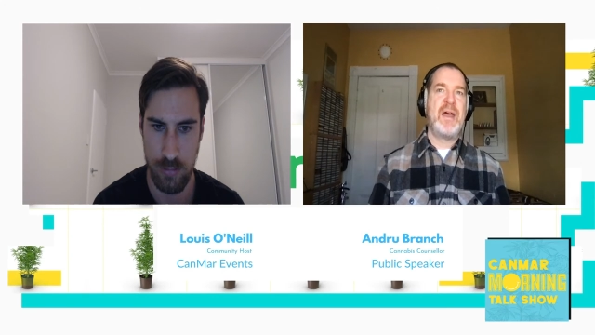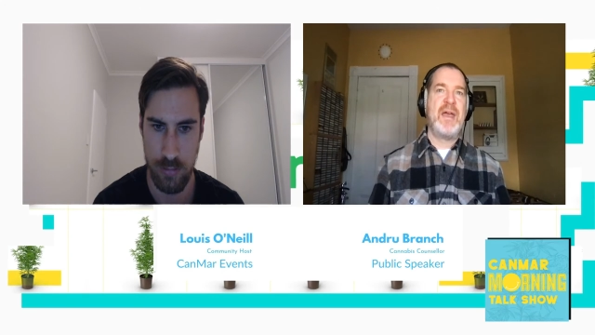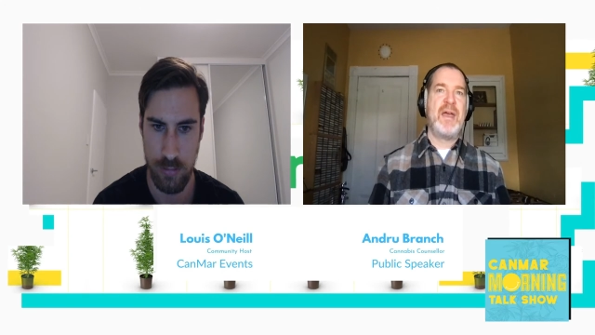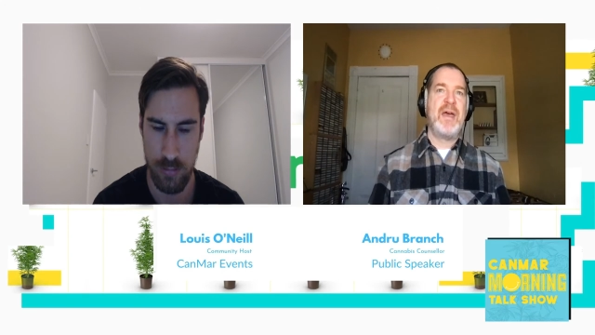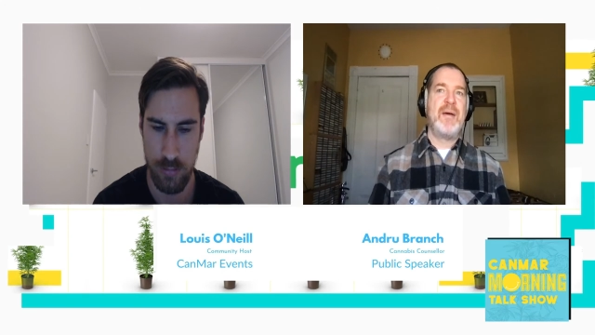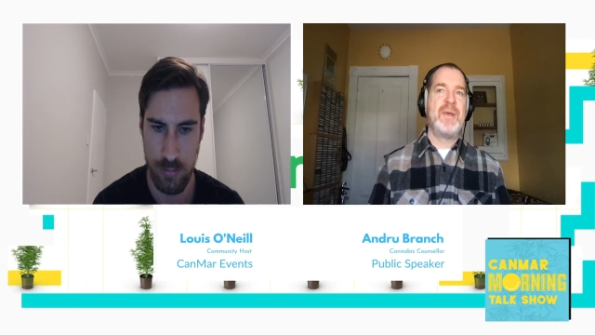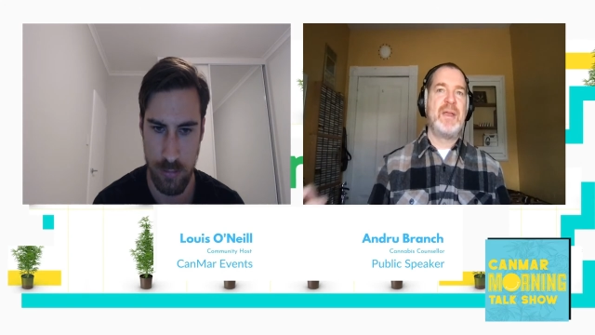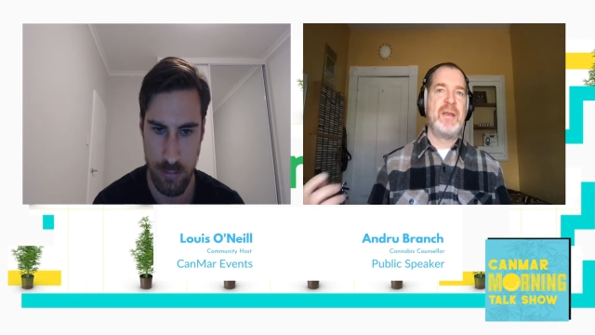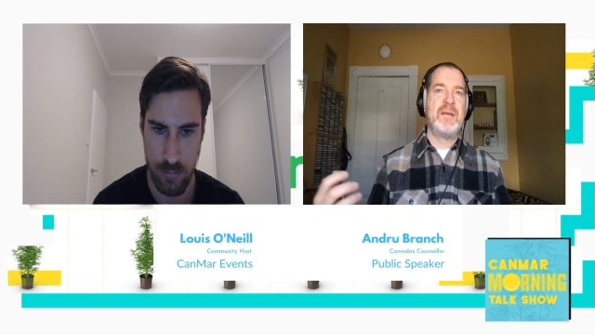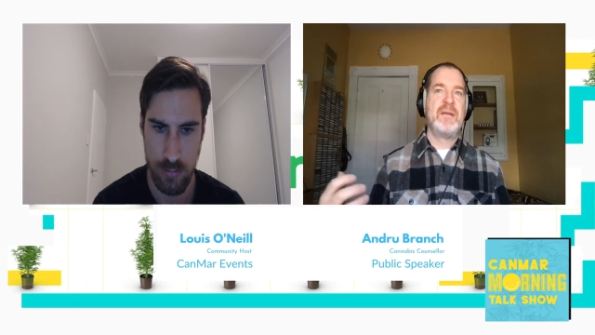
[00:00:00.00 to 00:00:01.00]
Speaker 1: than I am
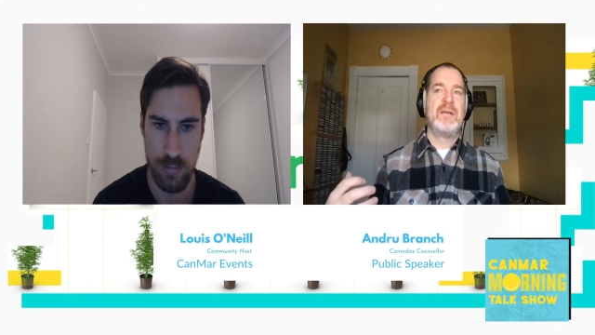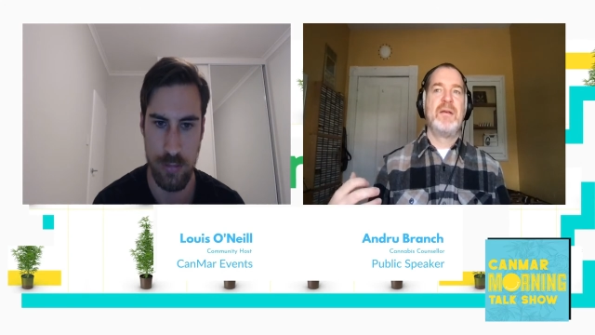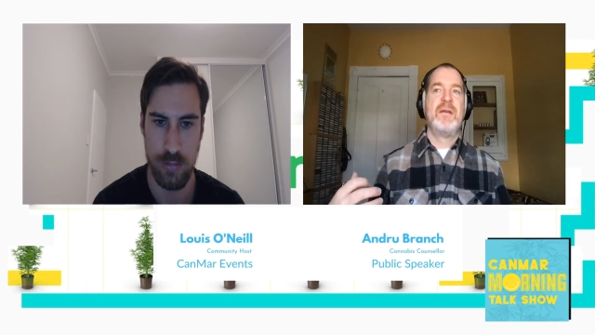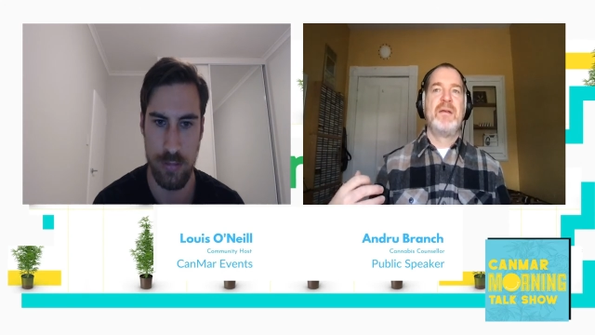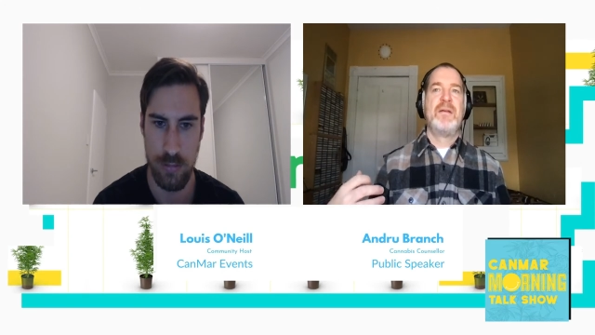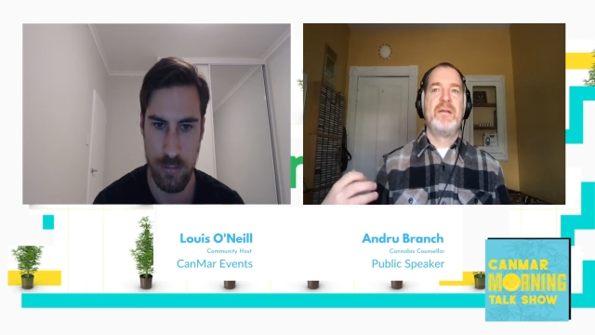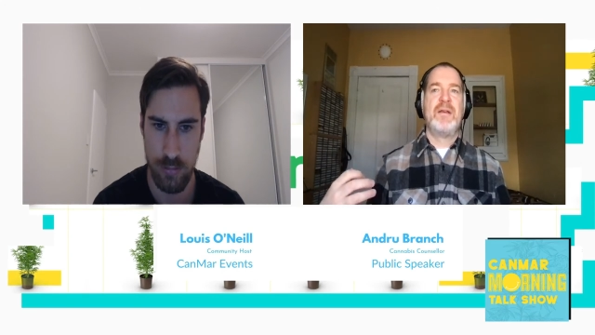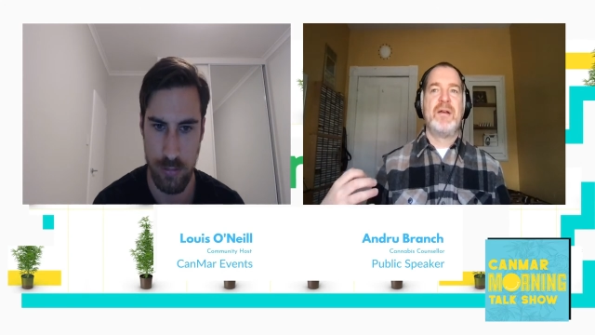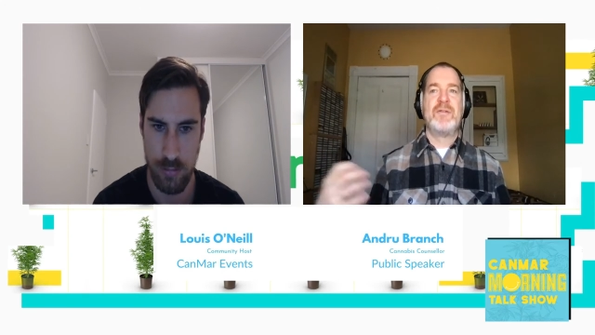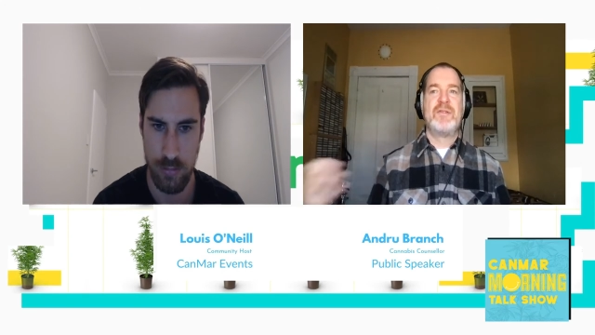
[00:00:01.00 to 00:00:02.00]
in,
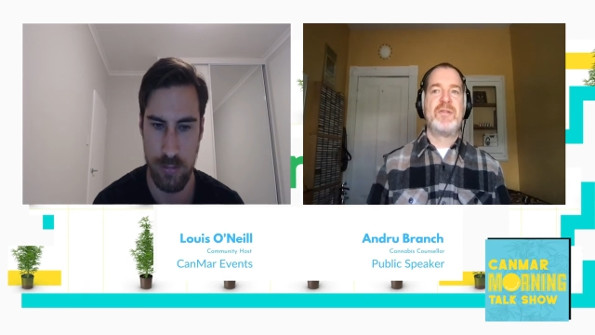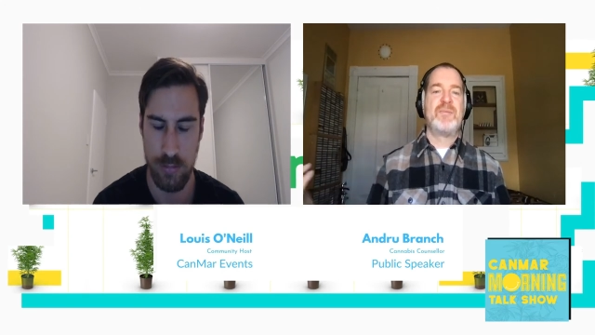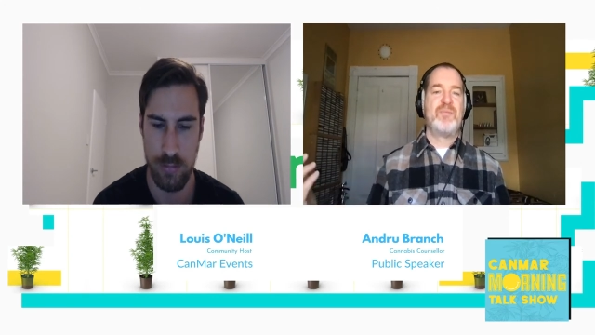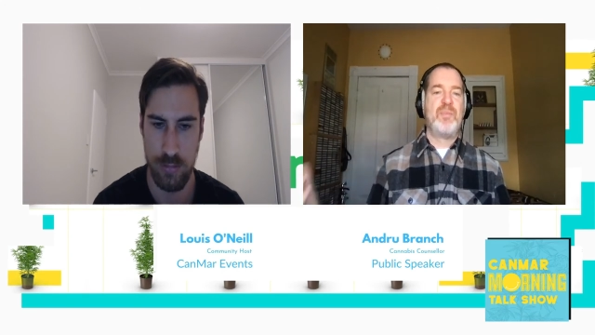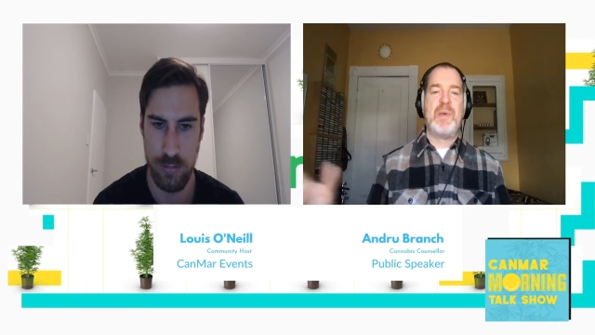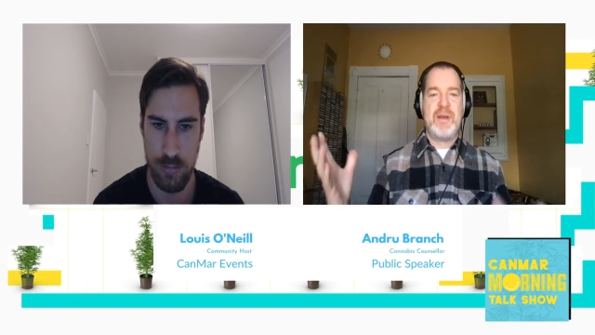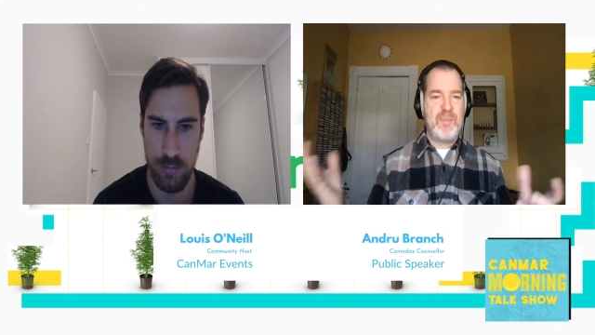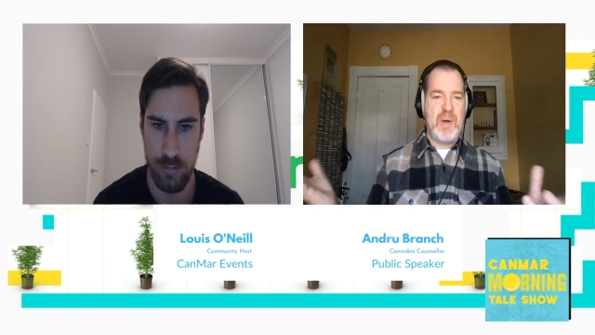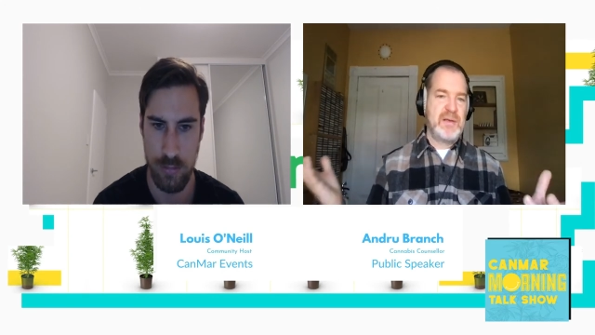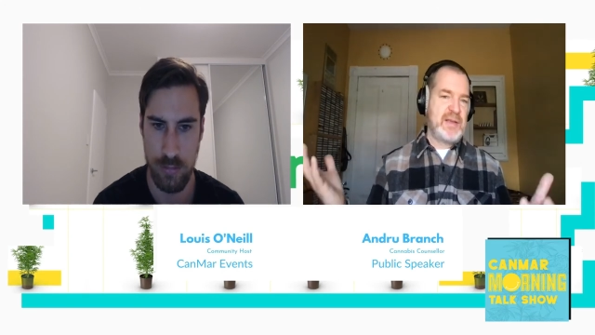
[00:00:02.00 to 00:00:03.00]
you know, just being
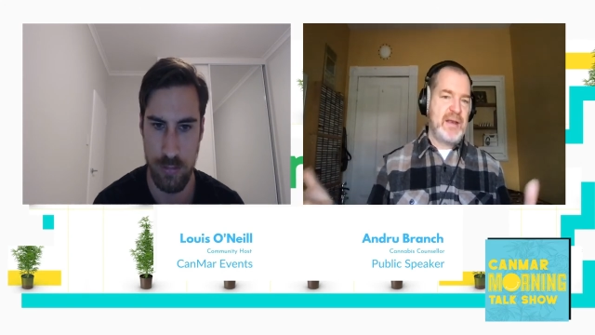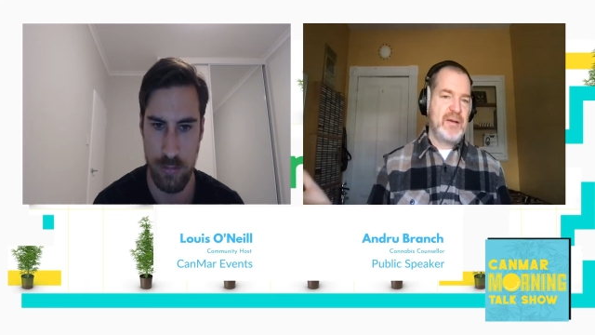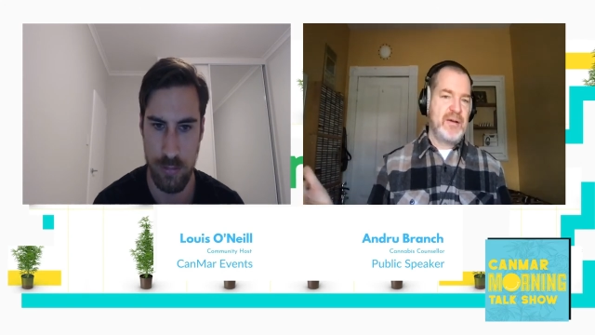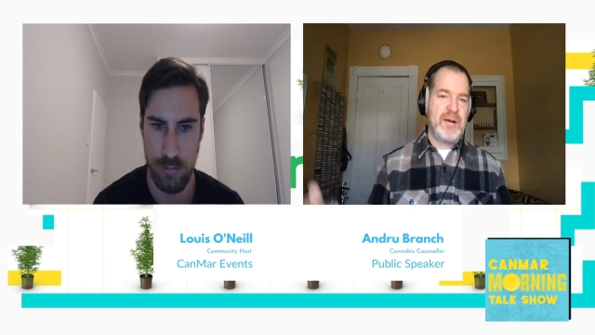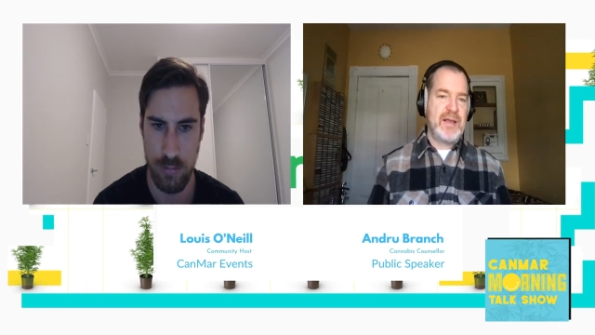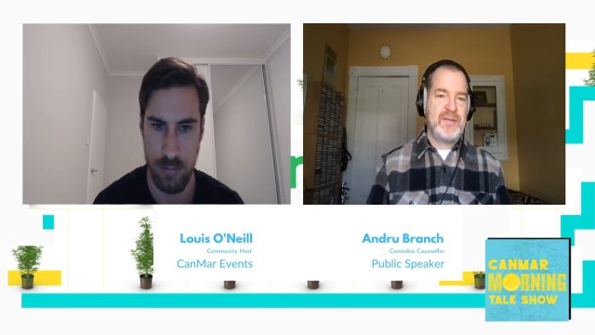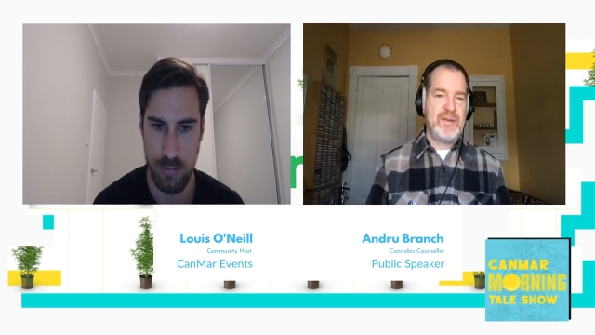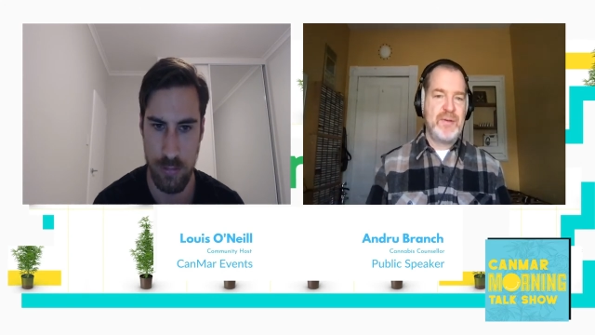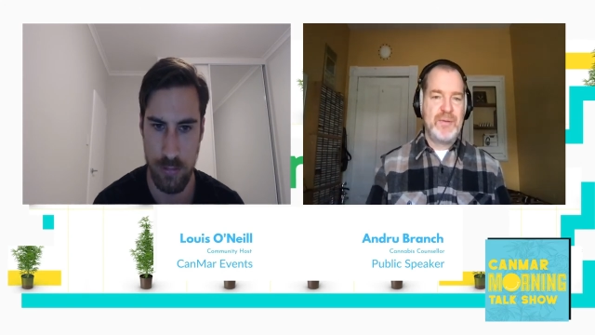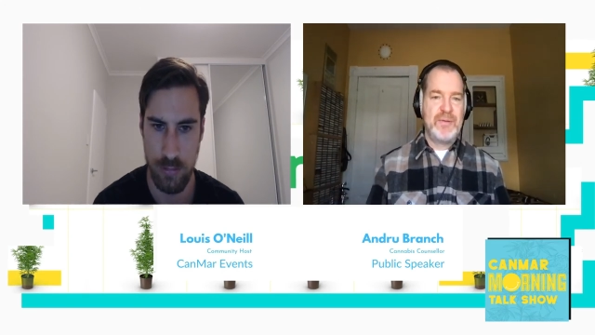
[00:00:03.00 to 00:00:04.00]
a bud tender,
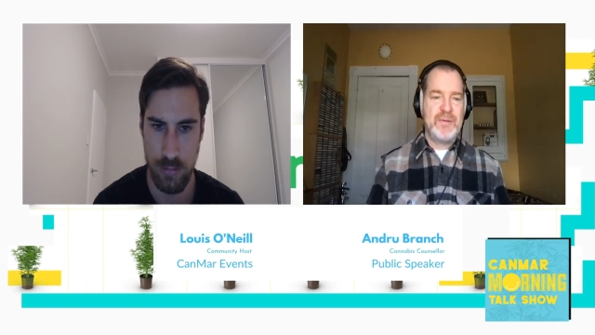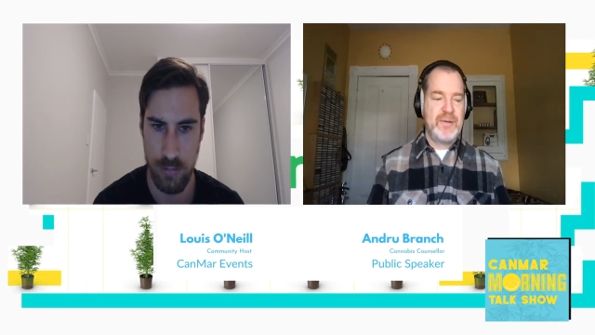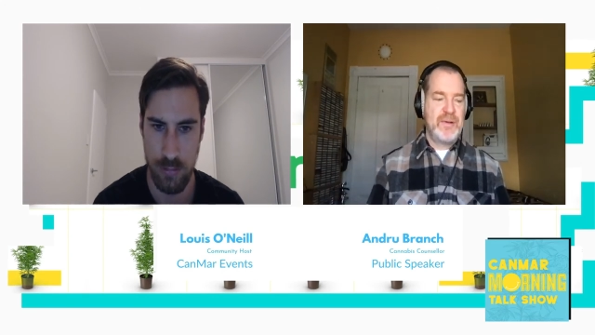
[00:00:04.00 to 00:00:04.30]
as you.